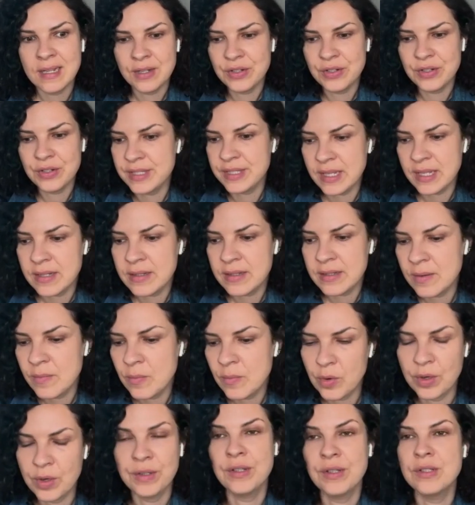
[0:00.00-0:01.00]
understand the
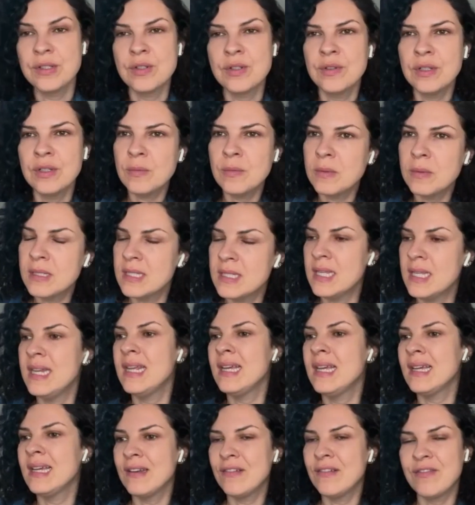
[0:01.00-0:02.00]
importance of it, but
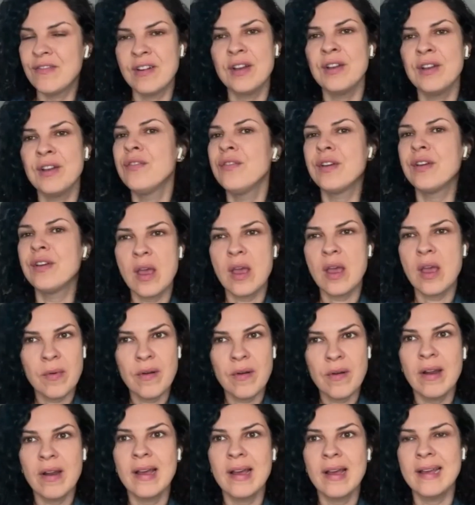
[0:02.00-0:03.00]
sitting in front of a
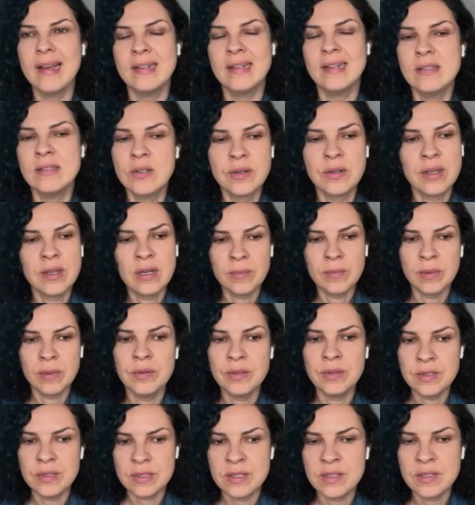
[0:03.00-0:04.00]
camera and talking
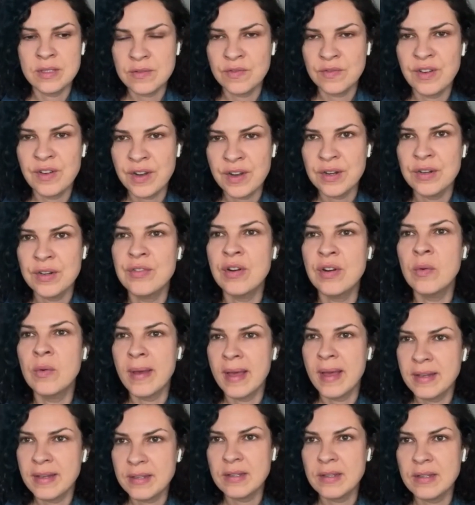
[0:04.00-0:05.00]
about this very
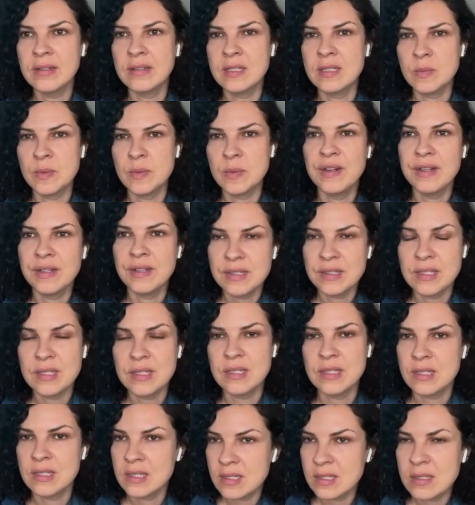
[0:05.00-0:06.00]
traumatic
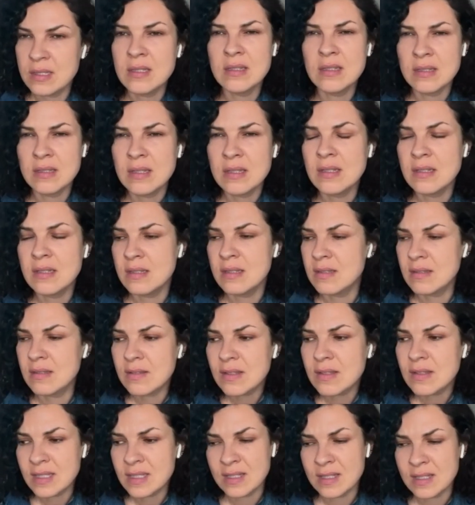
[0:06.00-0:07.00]
experiences,
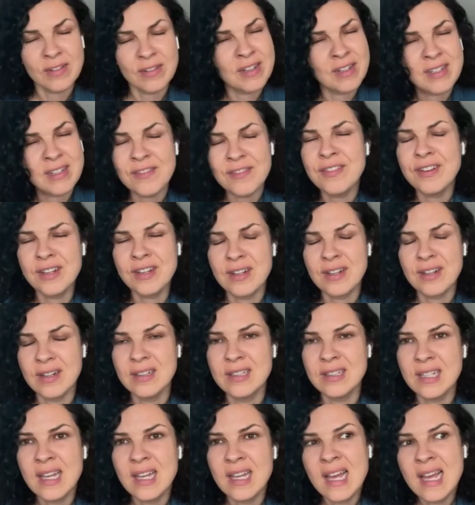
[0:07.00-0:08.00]
it's very
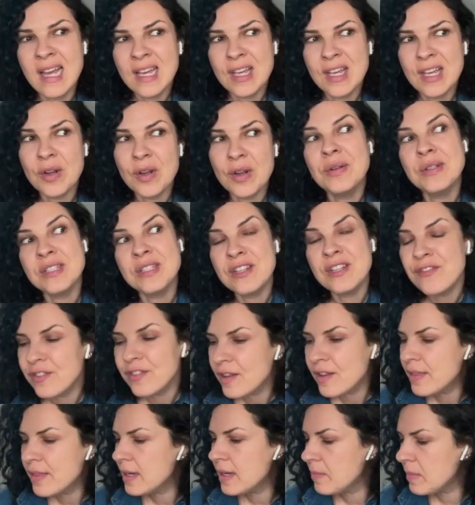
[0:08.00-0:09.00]
difficult. It's
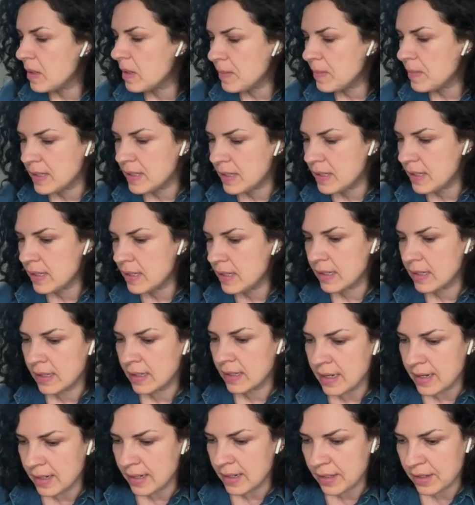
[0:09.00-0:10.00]
different than maybe
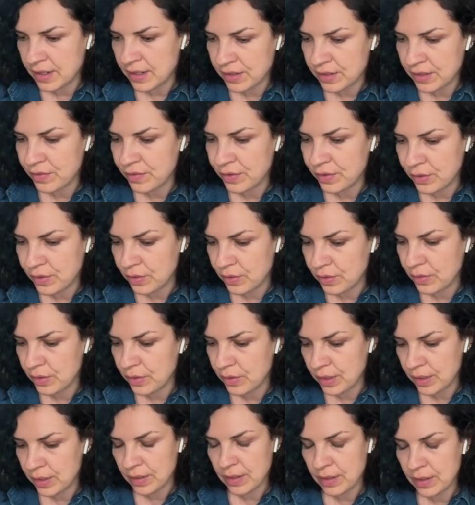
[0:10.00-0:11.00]
getting an interview
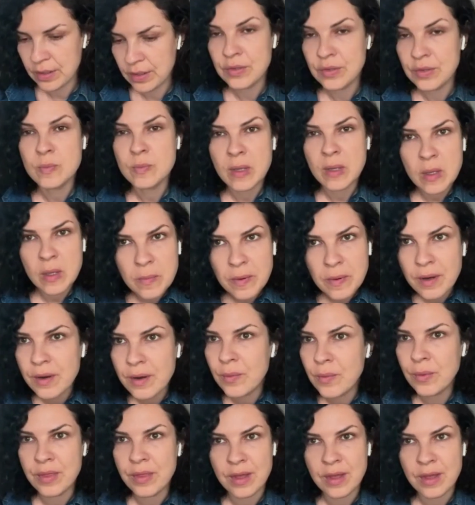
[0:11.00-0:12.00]
in the
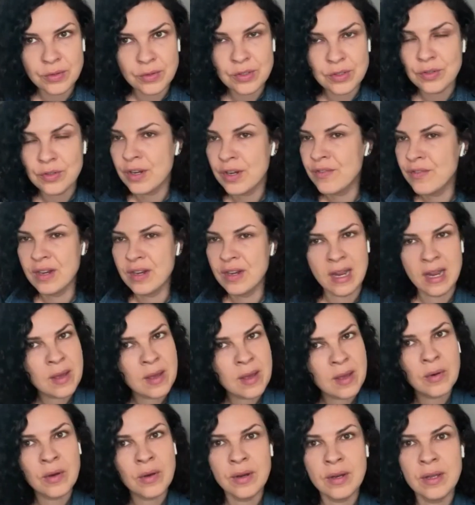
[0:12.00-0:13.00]
newspaper without your even
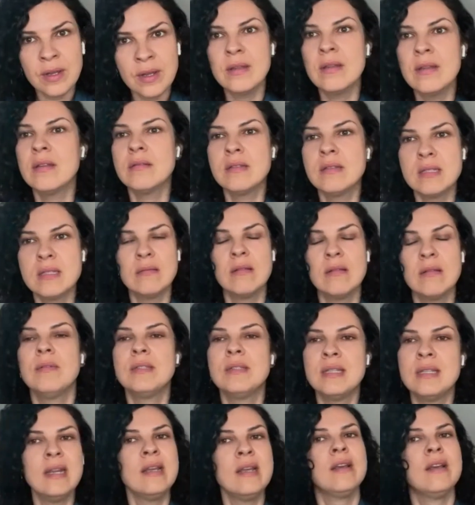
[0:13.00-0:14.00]
name on it, and
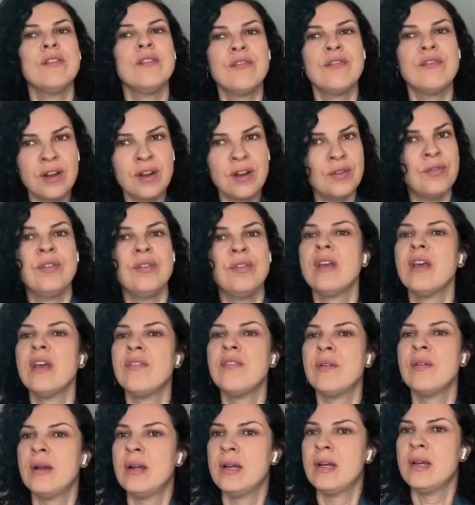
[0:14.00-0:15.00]
sitting in front of the
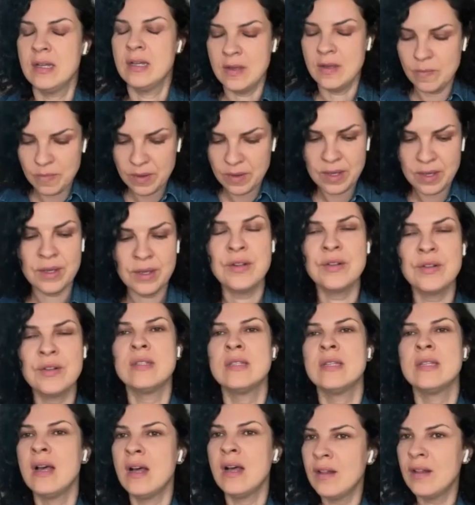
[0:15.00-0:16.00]
camera, being
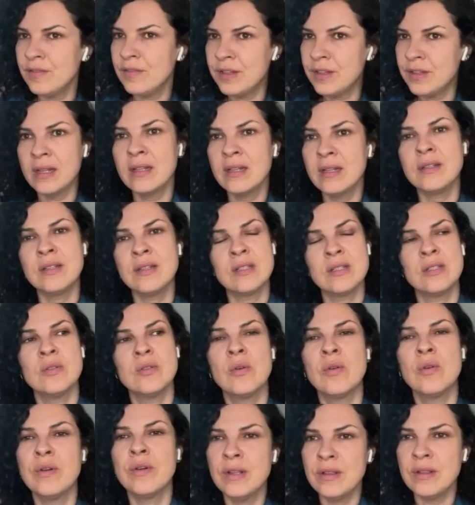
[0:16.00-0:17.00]
yourself, telling the
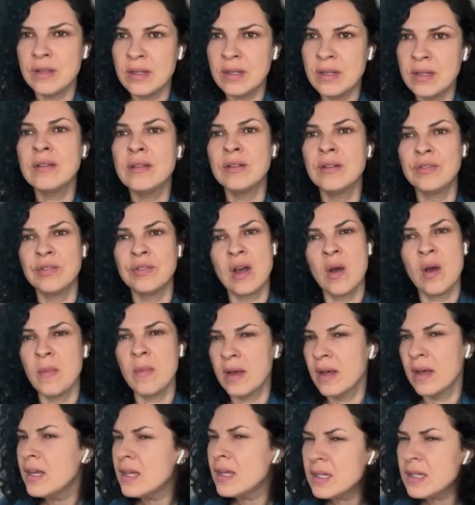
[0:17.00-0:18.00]
story, telling the
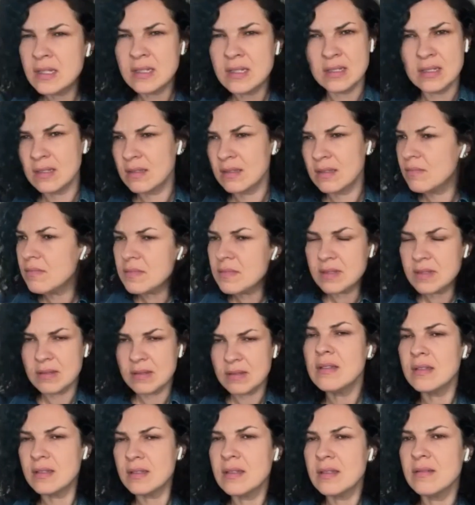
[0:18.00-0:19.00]
trauma.
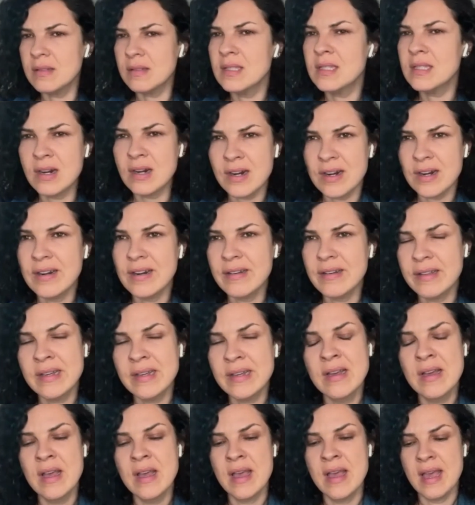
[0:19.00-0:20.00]
It's hard.
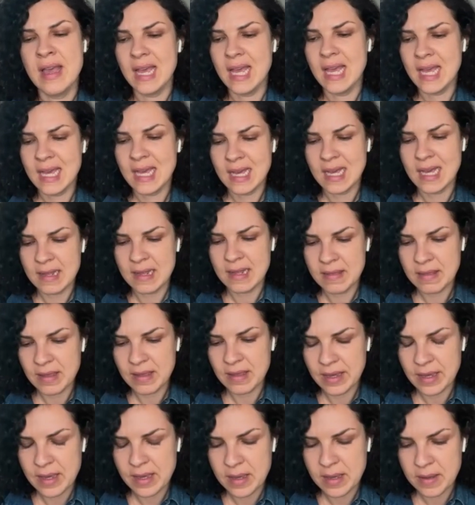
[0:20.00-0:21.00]

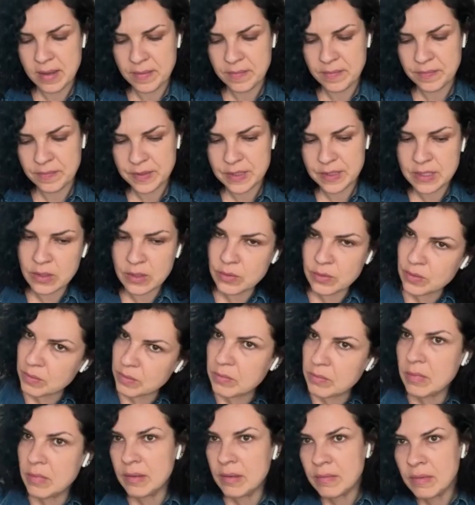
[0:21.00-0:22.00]
And so
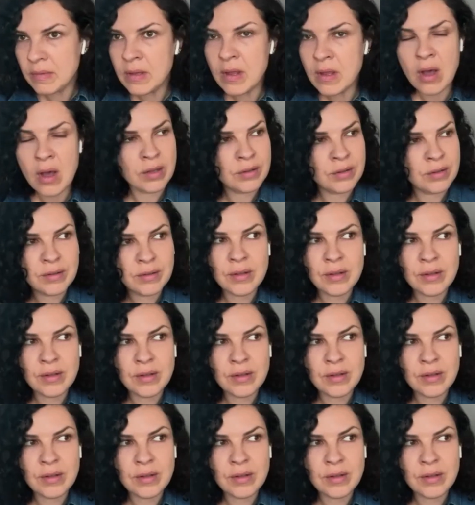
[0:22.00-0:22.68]
not